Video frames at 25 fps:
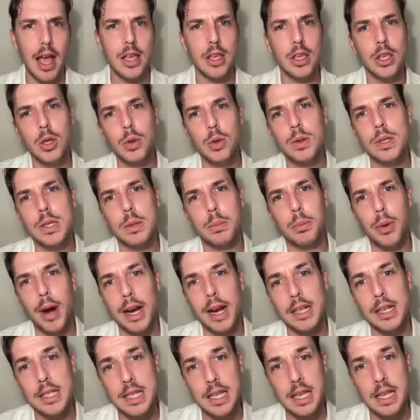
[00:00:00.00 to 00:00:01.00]
You as a
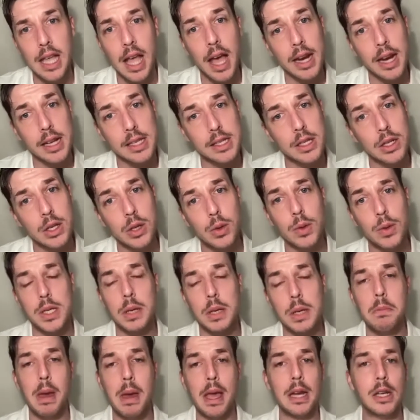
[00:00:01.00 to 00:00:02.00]
practicing artist, and you as
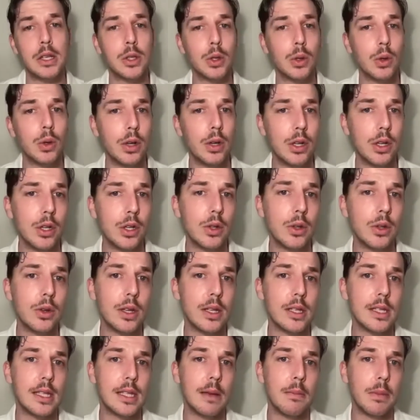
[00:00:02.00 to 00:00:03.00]
a mentor, and you
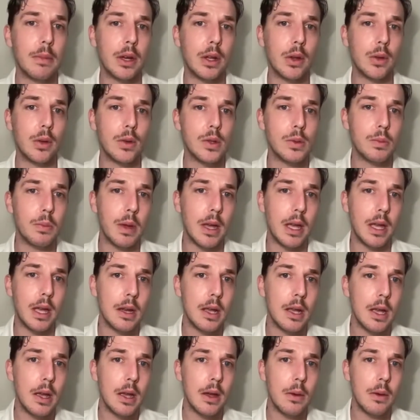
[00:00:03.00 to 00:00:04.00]
as somebody who's been